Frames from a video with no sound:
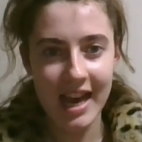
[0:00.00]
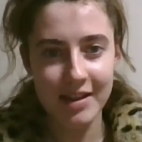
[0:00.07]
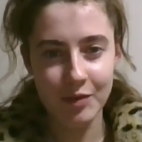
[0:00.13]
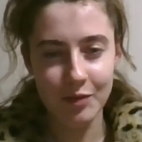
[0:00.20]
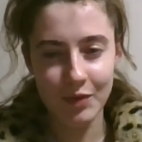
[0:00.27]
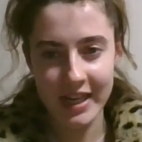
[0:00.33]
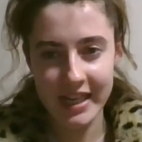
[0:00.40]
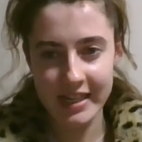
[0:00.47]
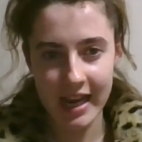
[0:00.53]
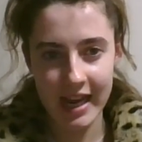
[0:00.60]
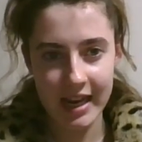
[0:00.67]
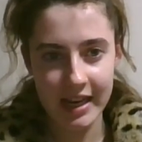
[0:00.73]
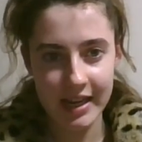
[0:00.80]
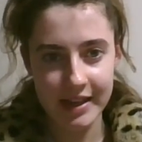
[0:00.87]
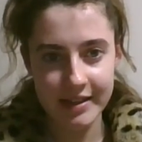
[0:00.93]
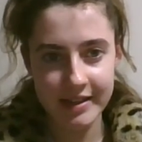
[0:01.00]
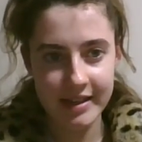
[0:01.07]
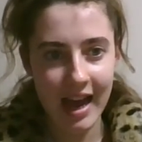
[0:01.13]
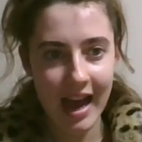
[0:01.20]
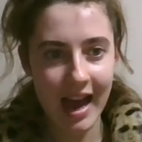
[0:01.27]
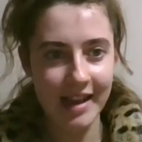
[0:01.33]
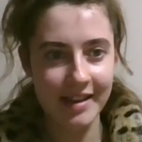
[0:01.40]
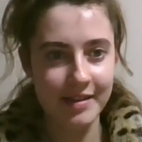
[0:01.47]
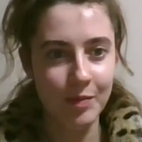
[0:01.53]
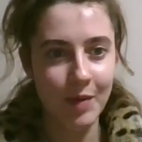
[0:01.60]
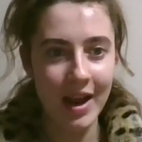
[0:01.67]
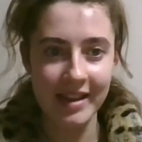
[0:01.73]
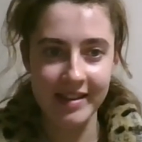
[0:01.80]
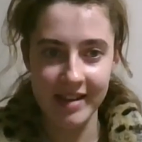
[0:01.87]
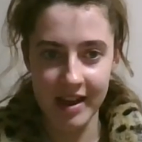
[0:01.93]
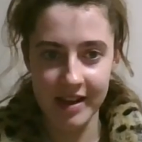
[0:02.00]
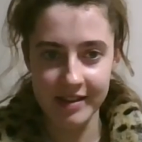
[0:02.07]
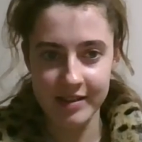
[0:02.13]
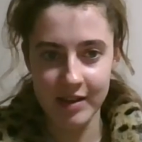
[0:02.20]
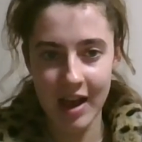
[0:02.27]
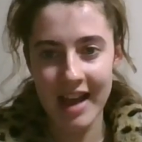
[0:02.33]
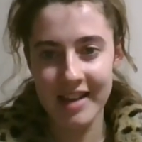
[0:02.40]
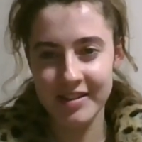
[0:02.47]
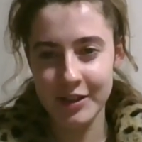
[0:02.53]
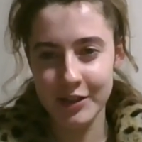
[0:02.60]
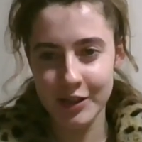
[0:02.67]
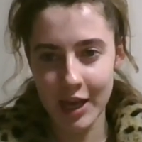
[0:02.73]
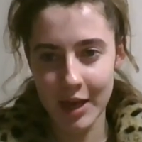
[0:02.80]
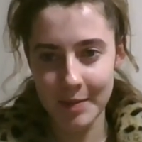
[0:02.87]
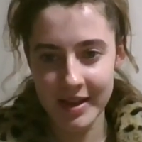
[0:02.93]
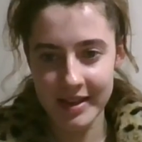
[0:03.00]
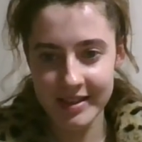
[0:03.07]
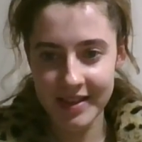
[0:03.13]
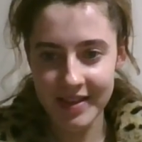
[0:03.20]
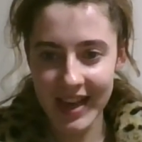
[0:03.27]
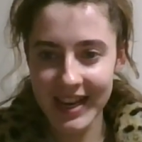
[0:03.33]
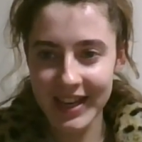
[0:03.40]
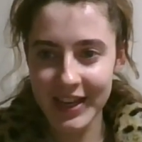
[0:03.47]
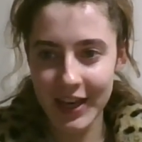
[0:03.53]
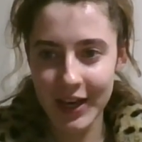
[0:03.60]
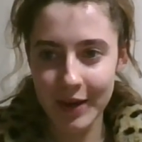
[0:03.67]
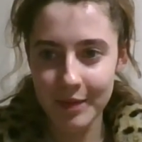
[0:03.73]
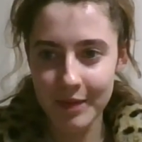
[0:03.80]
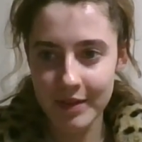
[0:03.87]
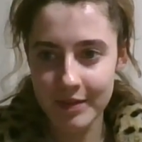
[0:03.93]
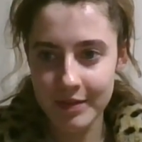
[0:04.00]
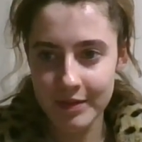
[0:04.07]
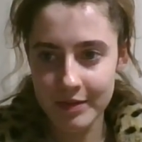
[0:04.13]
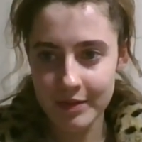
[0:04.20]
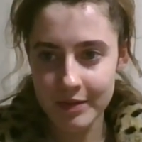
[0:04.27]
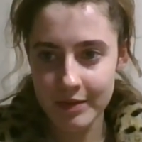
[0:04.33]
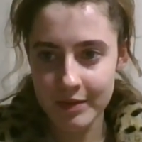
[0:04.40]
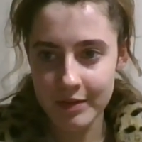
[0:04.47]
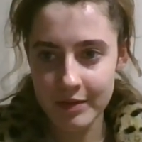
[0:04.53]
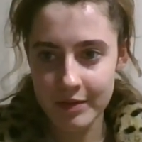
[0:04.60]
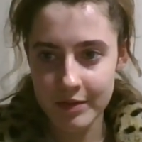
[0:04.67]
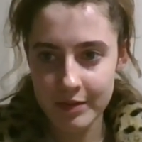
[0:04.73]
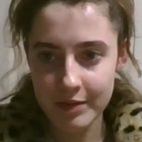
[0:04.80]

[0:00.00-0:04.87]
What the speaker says: marketing has on retailers as well as us as consumers. Thank you.